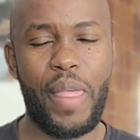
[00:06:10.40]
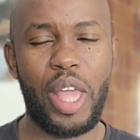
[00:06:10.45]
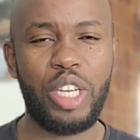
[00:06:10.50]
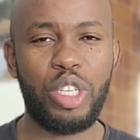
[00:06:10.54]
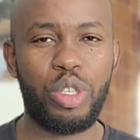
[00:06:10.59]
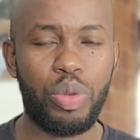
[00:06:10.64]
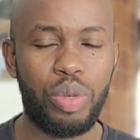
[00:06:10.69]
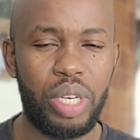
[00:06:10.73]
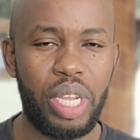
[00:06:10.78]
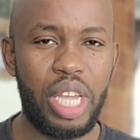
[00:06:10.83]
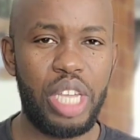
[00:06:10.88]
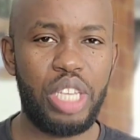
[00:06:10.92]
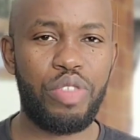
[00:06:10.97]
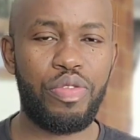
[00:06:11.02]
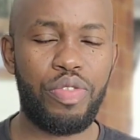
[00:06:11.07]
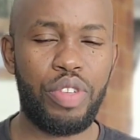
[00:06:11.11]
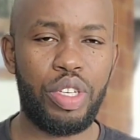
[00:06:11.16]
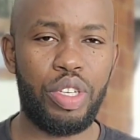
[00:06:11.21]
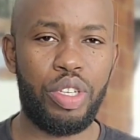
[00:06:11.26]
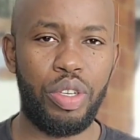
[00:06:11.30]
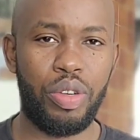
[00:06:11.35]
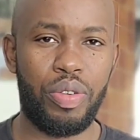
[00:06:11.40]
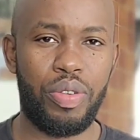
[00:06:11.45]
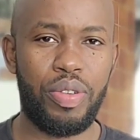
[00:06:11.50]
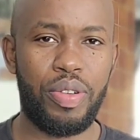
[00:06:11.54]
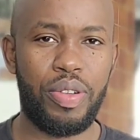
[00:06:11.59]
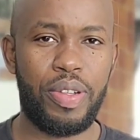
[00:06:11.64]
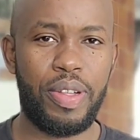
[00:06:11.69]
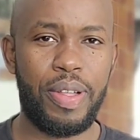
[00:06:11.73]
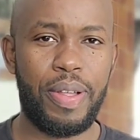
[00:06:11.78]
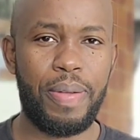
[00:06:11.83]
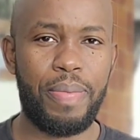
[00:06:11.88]
And today's video
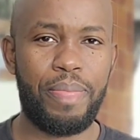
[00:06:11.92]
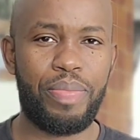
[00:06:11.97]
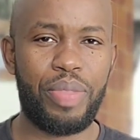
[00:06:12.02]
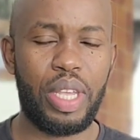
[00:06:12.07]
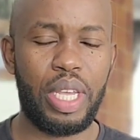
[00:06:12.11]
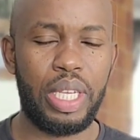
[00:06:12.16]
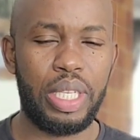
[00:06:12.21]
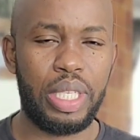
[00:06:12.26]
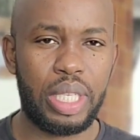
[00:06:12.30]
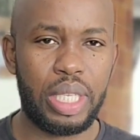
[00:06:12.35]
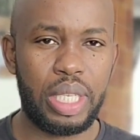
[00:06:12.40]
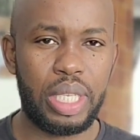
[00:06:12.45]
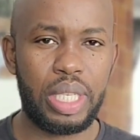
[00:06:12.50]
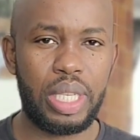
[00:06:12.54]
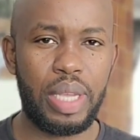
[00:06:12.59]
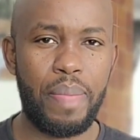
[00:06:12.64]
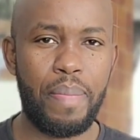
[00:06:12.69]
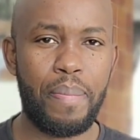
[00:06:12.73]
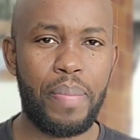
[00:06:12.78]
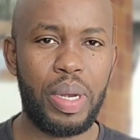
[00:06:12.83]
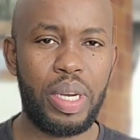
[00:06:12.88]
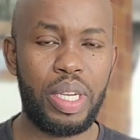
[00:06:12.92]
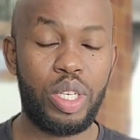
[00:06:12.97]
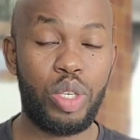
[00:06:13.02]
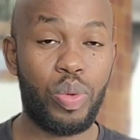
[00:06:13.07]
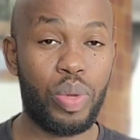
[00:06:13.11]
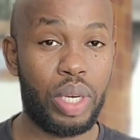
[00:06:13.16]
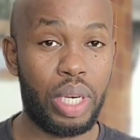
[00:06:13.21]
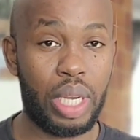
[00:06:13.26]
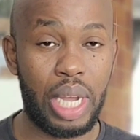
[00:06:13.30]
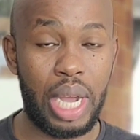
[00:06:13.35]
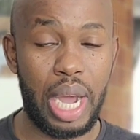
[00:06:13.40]
is simply
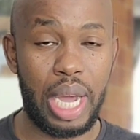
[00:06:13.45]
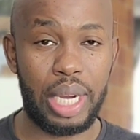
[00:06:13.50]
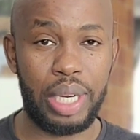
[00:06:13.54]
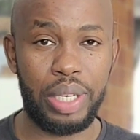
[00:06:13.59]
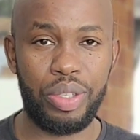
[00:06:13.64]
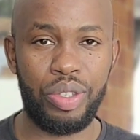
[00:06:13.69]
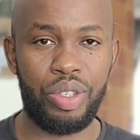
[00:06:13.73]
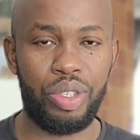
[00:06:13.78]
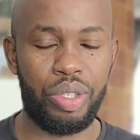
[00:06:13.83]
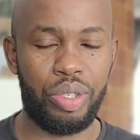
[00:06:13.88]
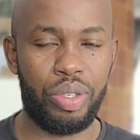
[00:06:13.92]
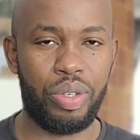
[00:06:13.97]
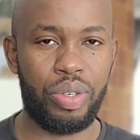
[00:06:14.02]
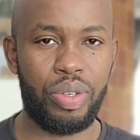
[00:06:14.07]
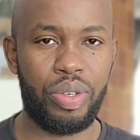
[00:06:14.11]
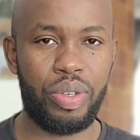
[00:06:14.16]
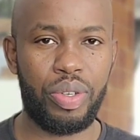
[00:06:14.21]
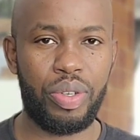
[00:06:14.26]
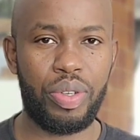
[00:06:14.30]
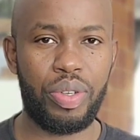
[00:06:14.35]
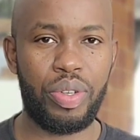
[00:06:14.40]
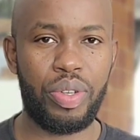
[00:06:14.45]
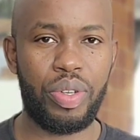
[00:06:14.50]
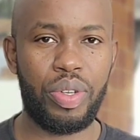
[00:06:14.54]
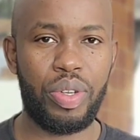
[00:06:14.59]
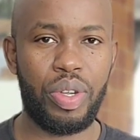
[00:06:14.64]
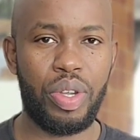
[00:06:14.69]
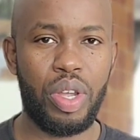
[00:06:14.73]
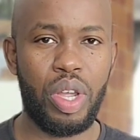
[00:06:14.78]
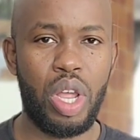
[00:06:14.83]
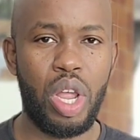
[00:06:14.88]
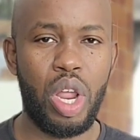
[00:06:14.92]
to encourage you.
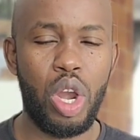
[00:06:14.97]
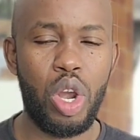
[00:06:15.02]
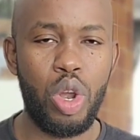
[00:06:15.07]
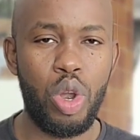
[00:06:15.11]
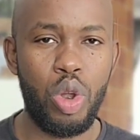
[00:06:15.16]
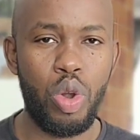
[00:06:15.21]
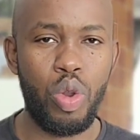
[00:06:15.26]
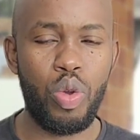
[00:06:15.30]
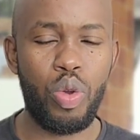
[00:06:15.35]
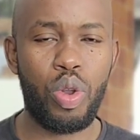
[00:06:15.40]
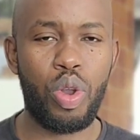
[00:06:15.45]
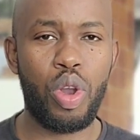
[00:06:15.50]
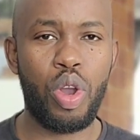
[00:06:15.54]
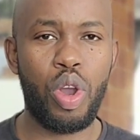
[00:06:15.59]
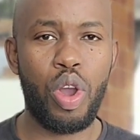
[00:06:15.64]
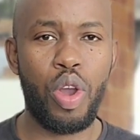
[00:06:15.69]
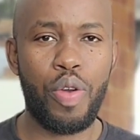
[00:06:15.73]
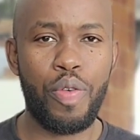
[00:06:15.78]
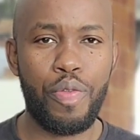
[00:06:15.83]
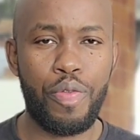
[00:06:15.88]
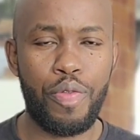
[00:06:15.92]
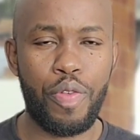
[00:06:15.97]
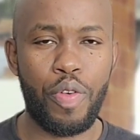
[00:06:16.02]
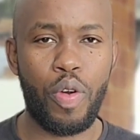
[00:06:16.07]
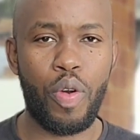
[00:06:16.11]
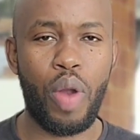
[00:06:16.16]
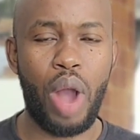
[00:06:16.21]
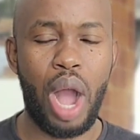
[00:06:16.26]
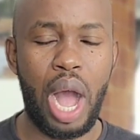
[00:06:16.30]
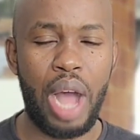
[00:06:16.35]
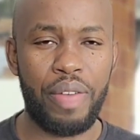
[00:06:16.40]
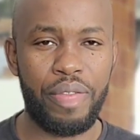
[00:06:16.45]
Look
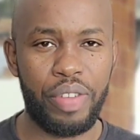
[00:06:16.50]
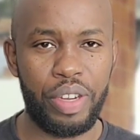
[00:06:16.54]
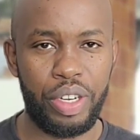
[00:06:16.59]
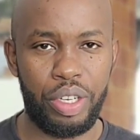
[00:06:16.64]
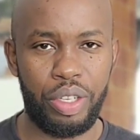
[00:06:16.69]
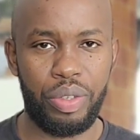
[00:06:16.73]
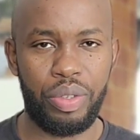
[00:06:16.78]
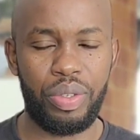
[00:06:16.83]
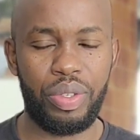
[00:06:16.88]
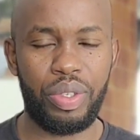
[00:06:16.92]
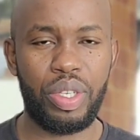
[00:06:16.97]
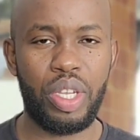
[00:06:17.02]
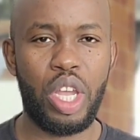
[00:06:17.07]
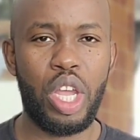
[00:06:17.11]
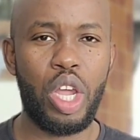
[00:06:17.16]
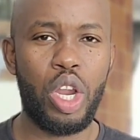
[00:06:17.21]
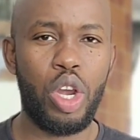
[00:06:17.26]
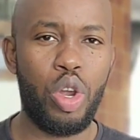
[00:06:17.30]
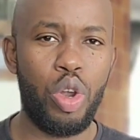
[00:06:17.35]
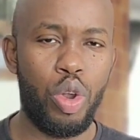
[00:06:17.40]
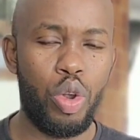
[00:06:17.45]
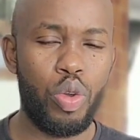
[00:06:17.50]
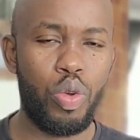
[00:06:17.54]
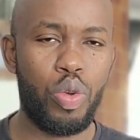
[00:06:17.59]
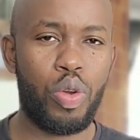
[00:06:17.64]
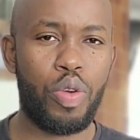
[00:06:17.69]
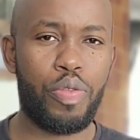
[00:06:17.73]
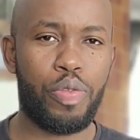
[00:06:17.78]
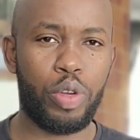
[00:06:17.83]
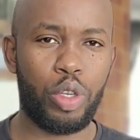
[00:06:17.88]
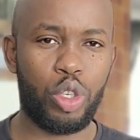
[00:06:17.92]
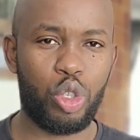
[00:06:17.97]
for avenues,
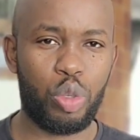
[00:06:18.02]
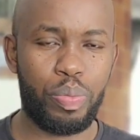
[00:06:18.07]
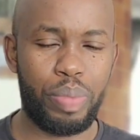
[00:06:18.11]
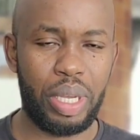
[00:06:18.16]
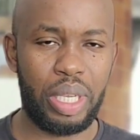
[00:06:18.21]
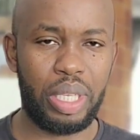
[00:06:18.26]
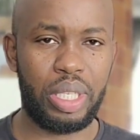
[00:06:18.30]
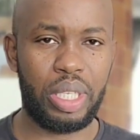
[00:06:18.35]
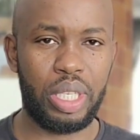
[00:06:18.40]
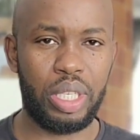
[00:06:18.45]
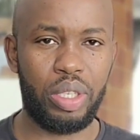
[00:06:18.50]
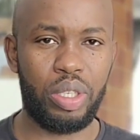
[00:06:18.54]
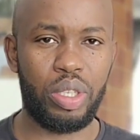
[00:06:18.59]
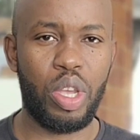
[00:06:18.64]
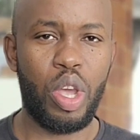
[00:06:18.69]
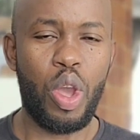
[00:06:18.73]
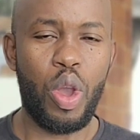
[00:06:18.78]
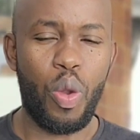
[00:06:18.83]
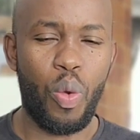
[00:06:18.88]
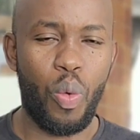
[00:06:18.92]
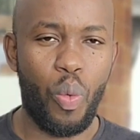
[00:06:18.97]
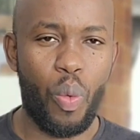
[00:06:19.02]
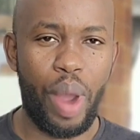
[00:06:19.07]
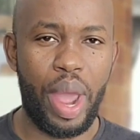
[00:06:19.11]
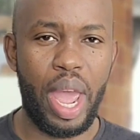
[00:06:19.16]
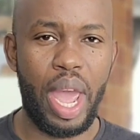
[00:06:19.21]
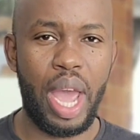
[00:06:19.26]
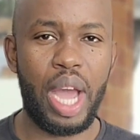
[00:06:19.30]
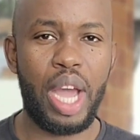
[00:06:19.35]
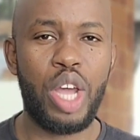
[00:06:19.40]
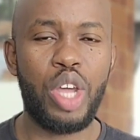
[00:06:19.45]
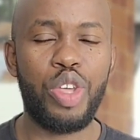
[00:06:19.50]
look for spaces
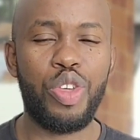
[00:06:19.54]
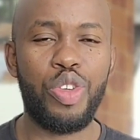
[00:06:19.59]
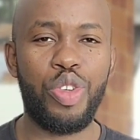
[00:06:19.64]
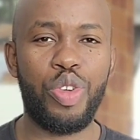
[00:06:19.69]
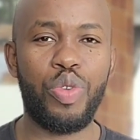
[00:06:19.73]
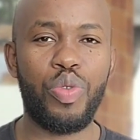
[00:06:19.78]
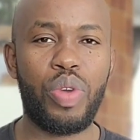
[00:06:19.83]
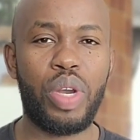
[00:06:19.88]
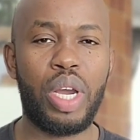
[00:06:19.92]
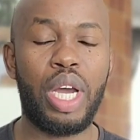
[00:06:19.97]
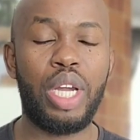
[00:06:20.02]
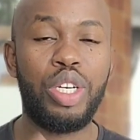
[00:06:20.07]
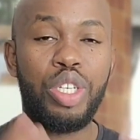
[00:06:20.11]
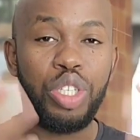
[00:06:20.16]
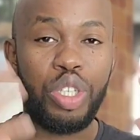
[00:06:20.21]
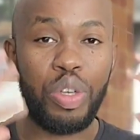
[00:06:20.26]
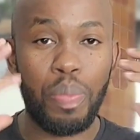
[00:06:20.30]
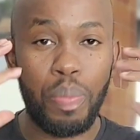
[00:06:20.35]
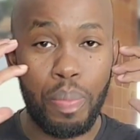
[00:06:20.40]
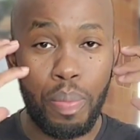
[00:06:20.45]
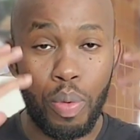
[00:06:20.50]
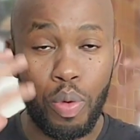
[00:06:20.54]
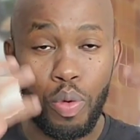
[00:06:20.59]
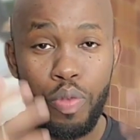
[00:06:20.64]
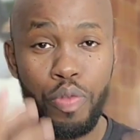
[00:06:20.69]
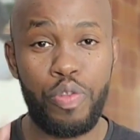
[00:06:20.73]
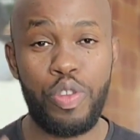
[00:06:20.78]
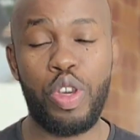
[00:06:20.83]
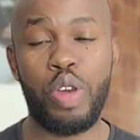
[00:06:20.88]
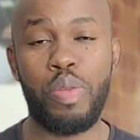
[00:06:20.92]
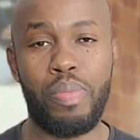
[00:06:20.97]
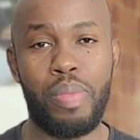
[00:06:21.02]
where you can
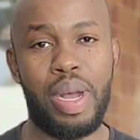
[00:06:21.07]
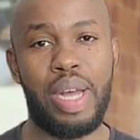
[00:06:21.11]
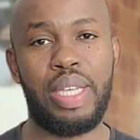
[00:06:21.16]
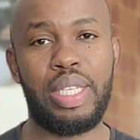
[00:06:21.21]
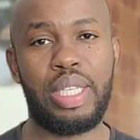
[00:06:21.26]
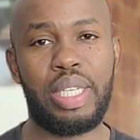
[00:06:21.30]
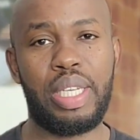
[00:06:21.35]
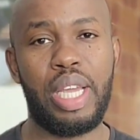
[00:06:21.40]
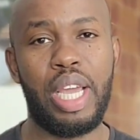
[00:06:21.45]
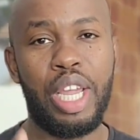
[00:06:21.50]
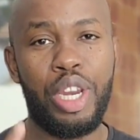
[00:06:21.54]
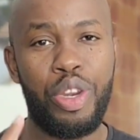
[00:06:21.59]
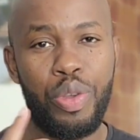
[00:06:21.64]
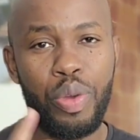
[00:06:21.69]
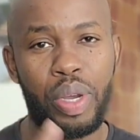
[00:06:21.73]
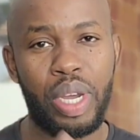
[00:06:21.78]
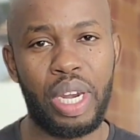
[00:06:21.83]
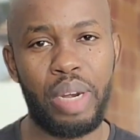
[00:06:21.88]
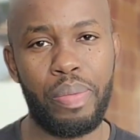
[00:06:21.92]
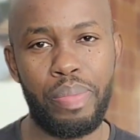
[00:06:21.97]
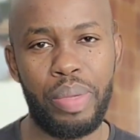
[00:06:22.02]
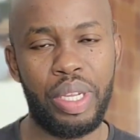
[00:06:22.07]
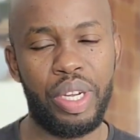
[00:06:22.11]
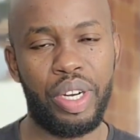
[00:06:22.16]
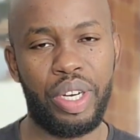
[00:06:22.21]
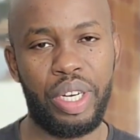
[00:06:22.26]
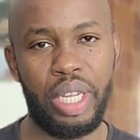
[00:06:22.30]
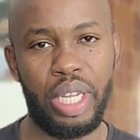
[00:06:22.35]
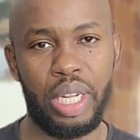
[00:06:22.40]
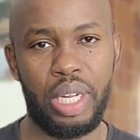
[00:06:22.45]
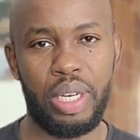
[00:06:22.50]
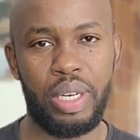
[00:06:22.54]
remove your mask and you can be
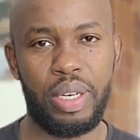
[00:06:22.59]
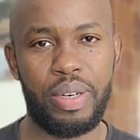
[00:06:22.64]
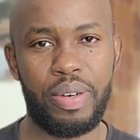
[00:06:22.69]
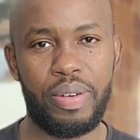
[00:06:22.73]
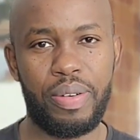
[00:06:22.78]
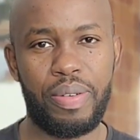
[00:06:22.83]
real.